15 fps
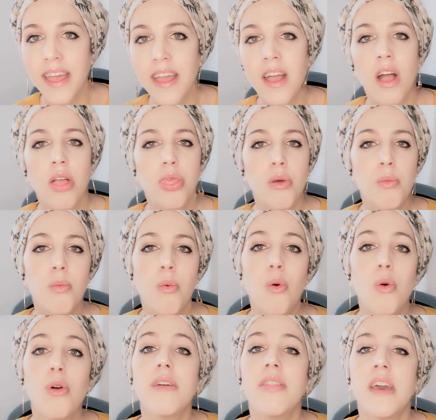The more
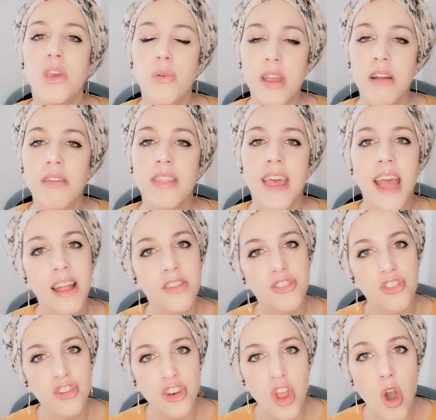that you hear the answer
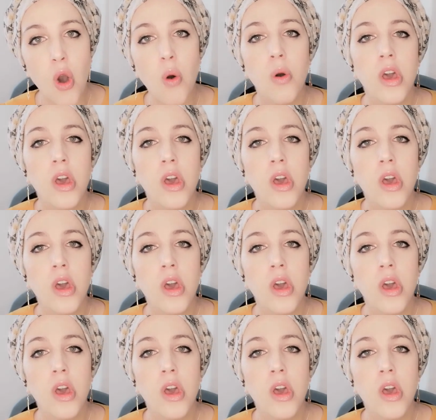no,